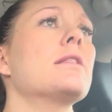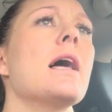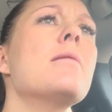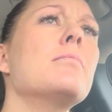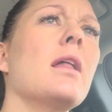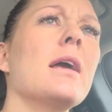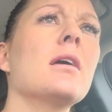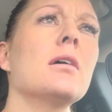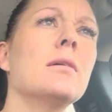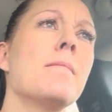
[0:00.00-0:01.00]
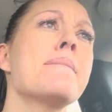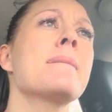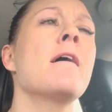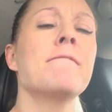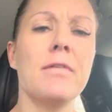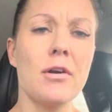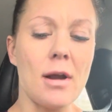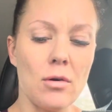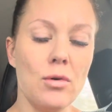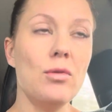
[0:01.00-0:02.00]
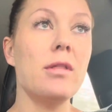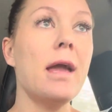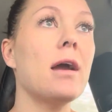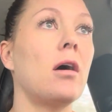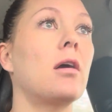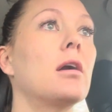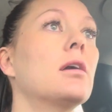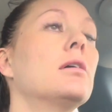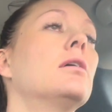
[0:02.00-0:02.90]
them, like, figure out who they are,